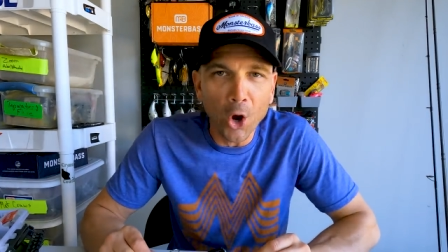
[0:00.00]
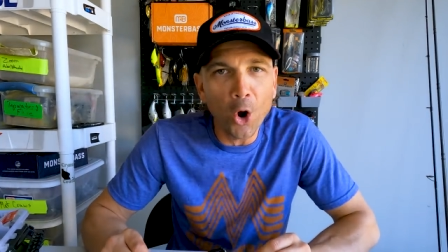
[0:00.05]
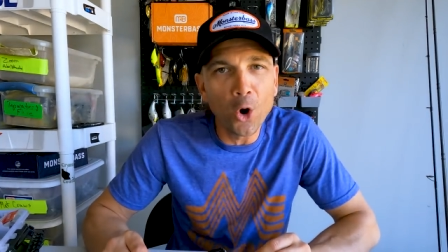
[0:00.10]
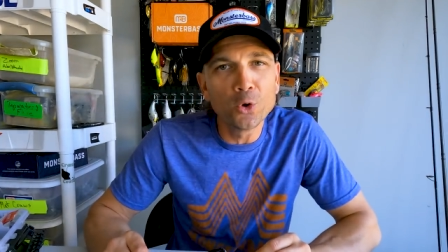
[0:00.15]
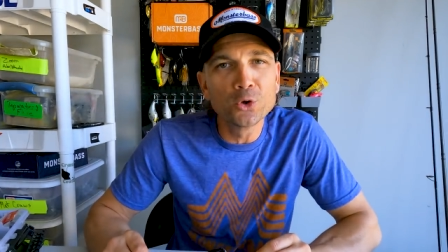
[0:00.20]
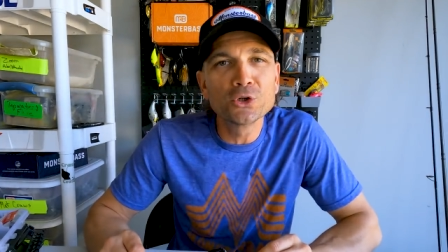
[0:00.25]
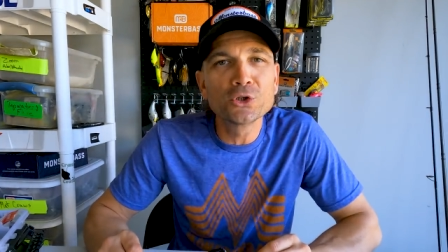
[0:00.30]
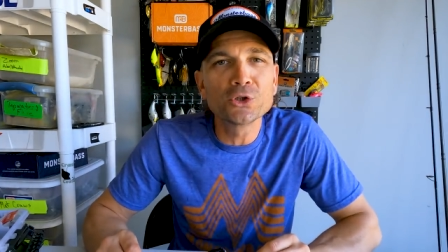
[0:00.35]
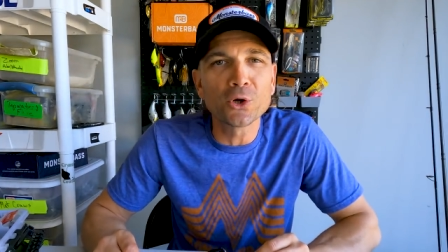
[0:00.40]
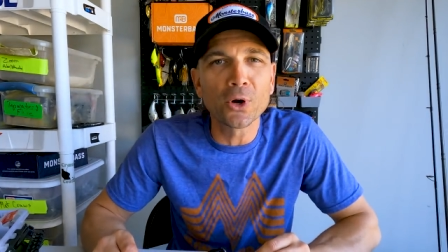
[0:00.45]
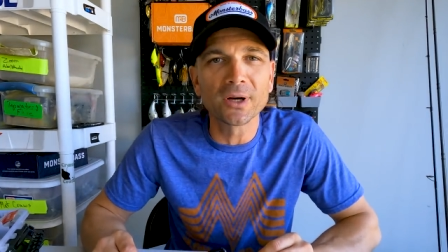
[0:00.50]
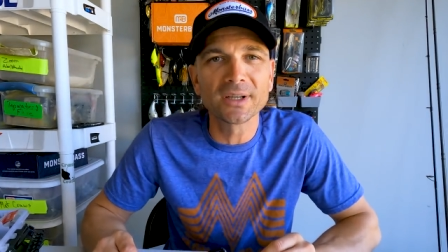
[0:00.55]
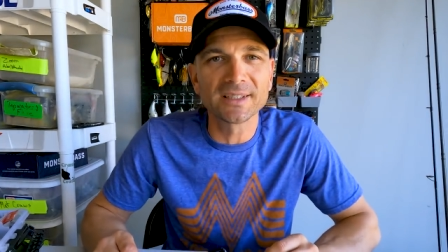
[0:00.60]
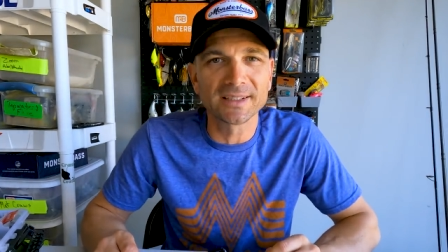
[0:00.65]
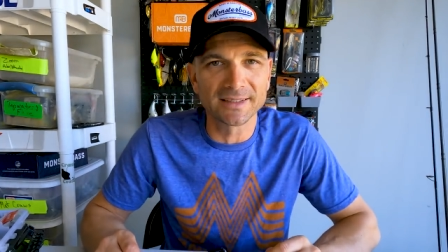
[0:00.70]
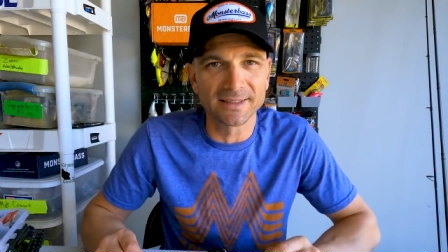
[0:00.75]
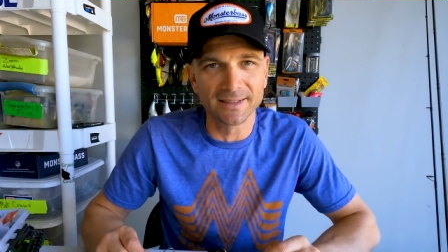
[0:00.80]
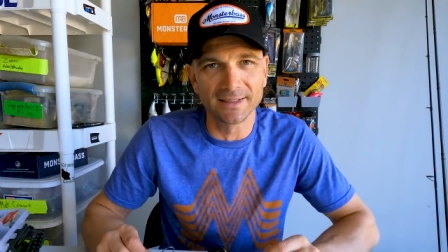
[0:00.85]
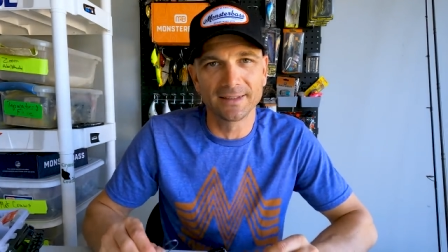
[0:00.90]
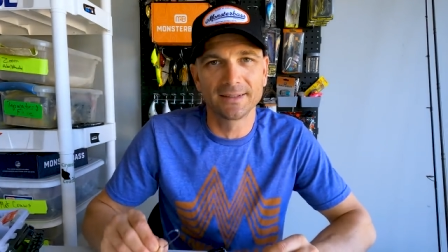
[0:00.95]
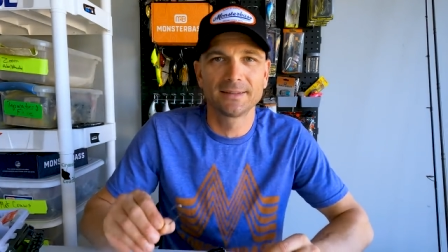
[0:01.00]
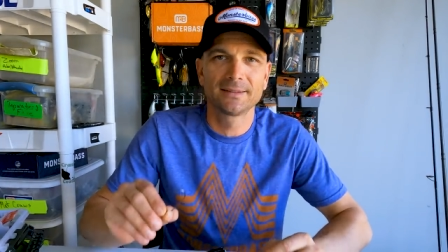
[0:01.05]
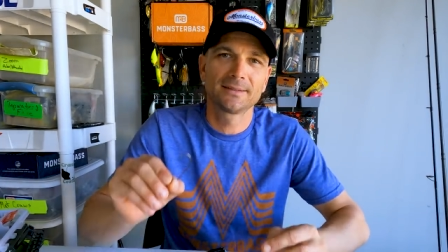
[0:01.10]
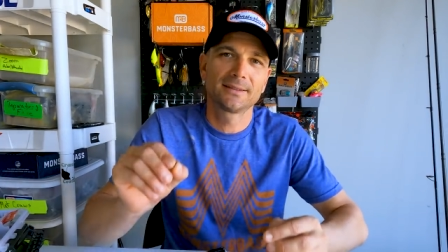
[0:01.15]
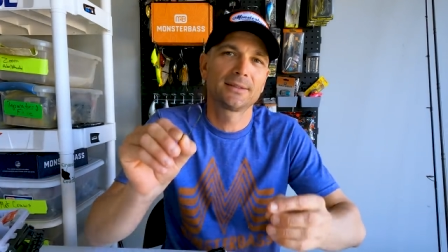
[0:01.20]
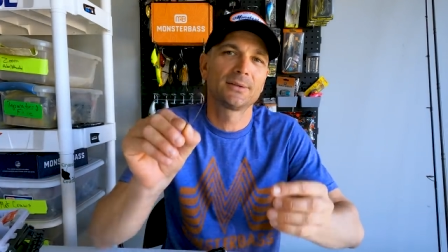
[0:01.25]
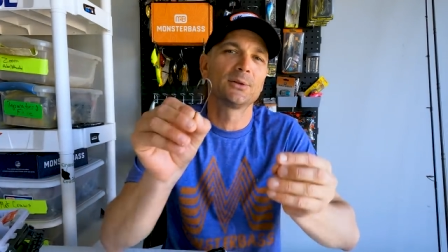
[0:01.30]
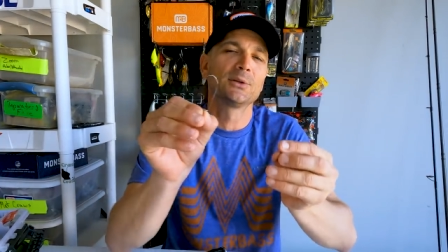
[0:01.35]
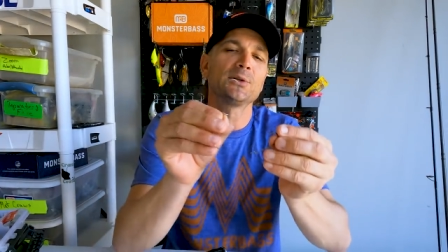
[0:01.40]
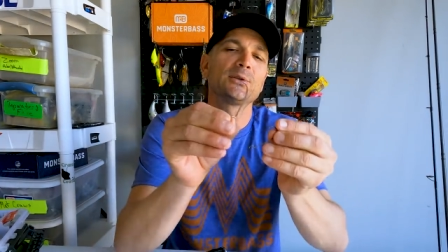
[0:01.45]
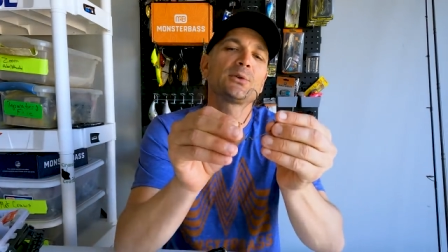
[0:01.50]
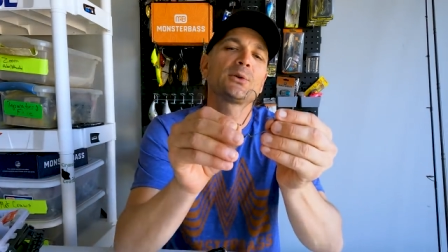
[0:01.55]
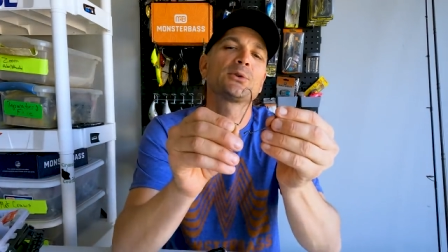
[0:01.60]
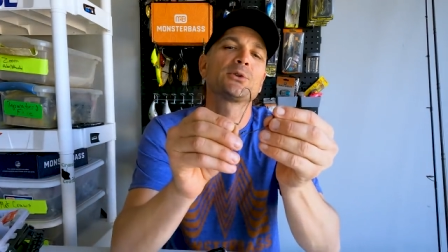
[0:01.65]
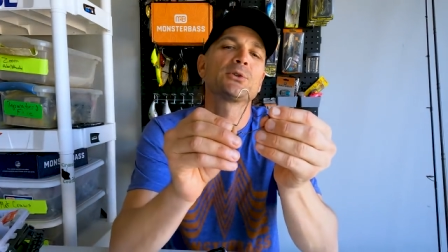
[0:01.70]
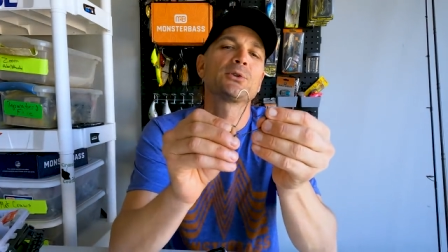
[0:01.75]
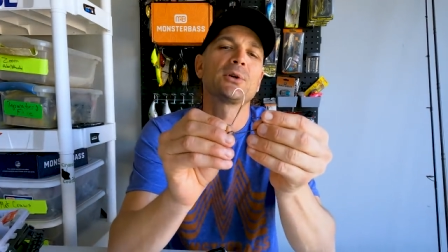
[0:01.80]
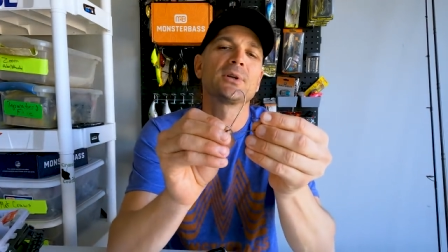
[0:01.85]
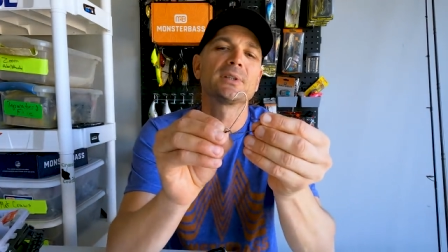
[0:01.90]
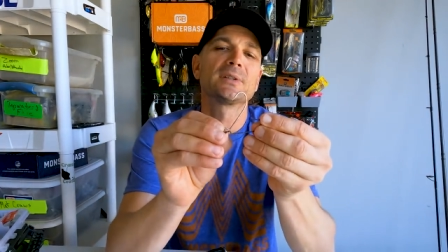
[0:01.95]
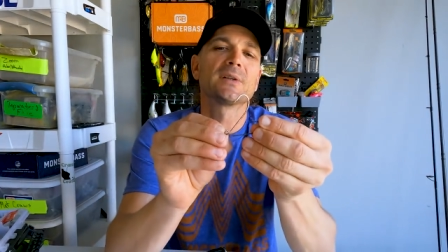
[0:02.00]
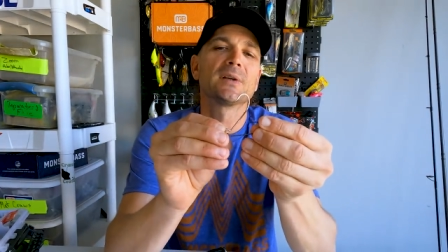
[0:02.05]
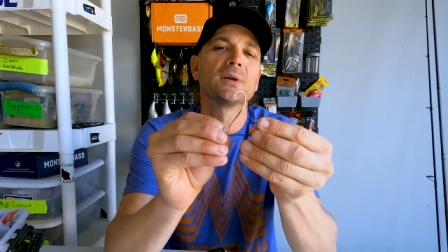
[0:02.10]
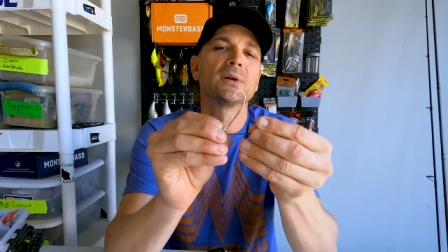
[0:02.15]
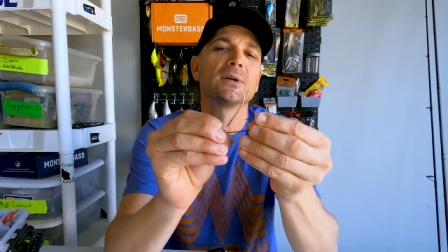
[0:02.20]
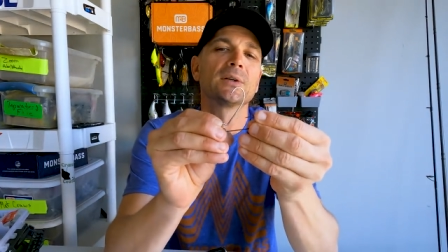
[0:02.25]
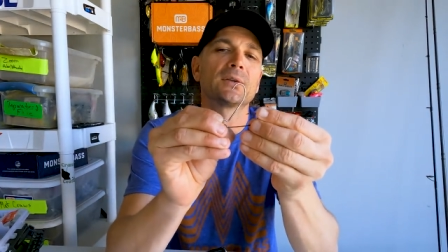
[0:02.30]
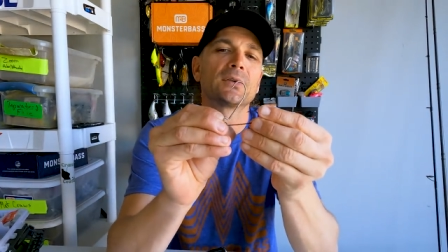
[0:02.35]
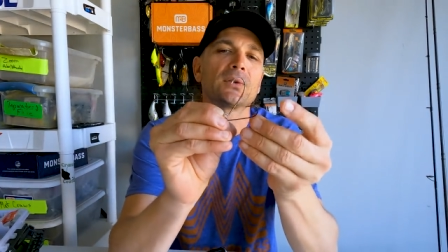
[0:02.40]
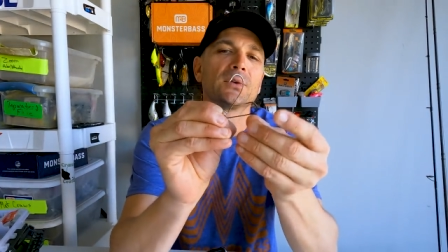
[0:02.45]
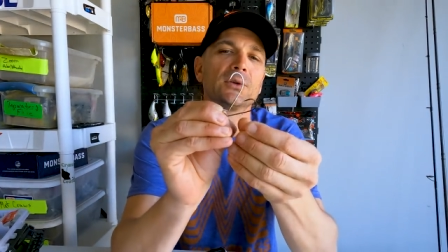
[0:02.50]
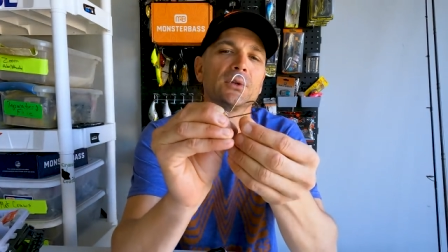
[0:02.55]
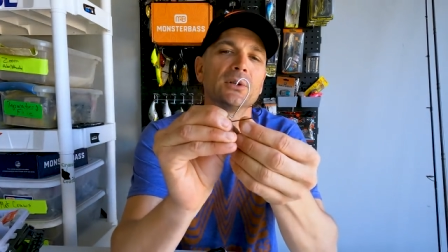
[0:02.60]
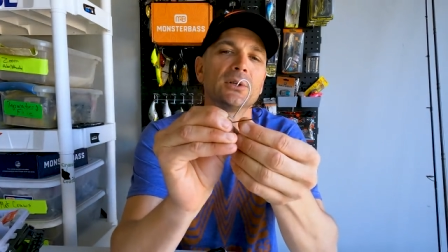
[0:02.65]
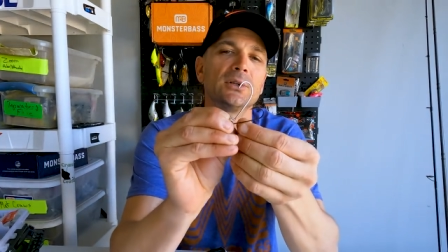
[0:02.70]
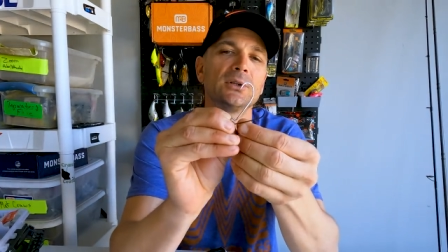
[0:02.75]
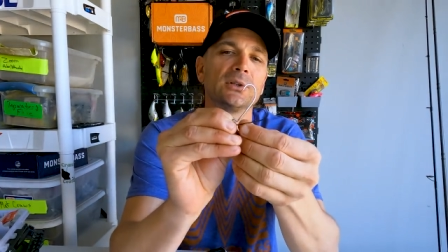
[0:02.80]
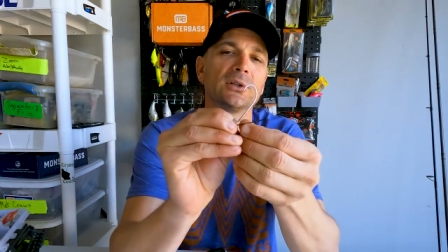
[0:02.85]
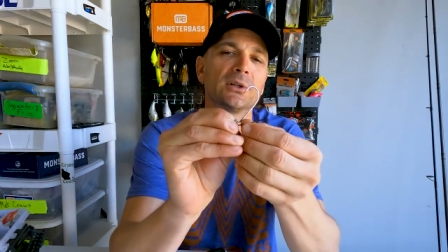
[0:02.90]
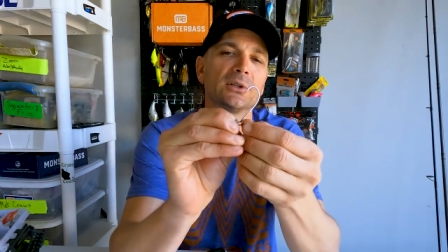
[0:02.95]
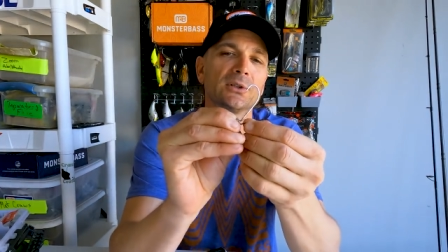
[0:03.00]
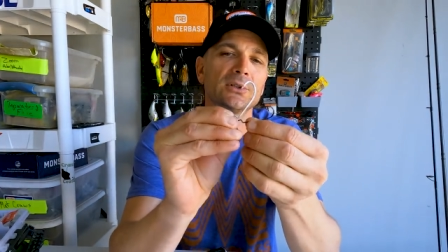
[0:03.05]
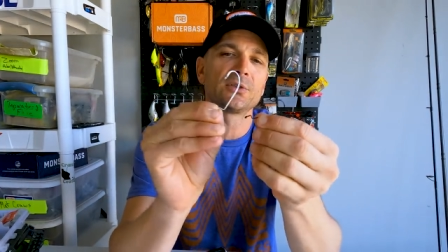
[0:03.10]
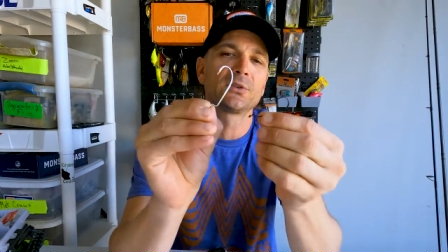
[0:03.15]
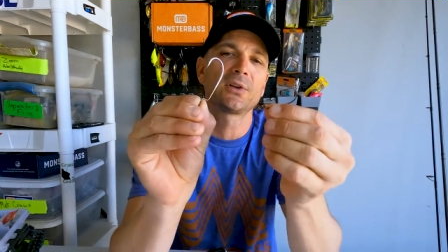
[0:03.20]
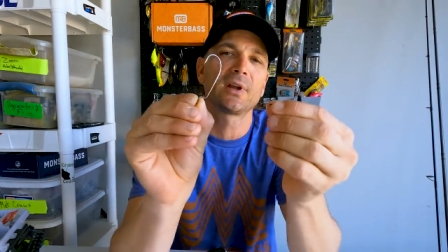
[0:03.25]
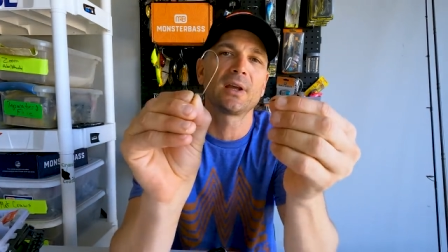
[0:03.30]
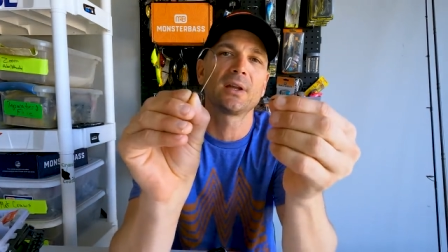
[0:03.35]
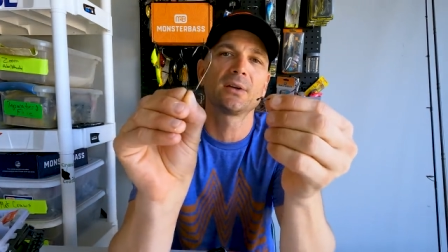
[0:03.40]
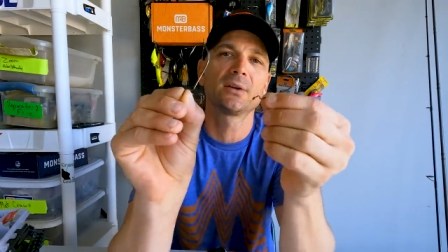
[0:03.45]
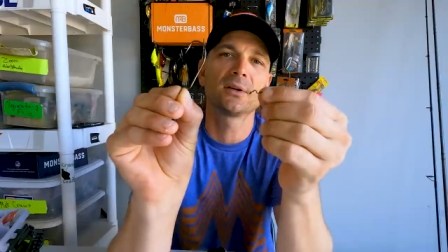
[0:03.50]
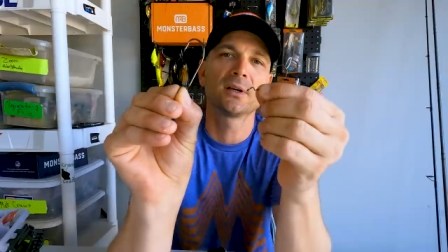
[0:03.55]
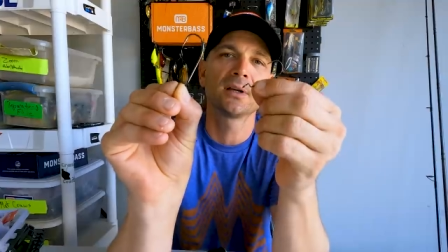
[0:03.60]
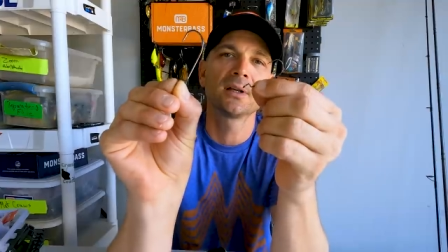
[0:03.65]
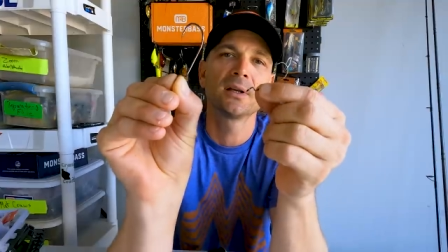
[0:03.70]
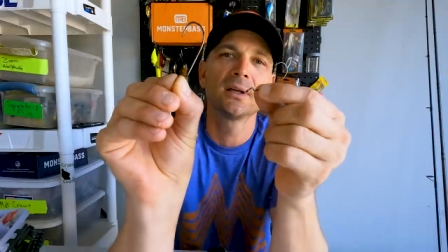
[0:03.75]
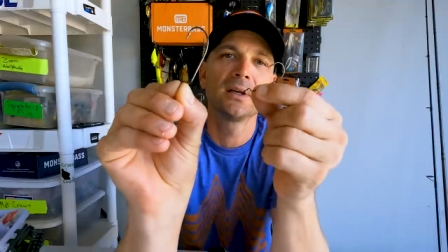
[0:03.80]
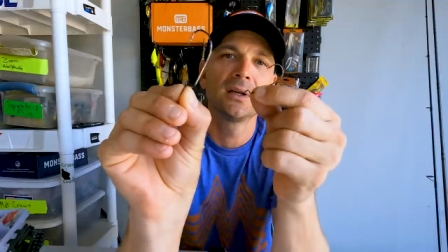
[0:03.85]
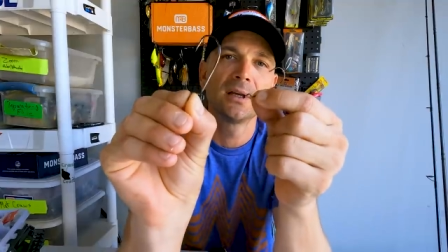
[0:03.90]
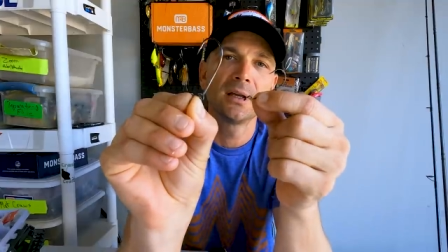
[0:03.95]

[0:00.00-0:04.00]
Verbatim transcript: O'Shaughnessy. So these are O'Shaughnessy hooks. They're, they're your standard.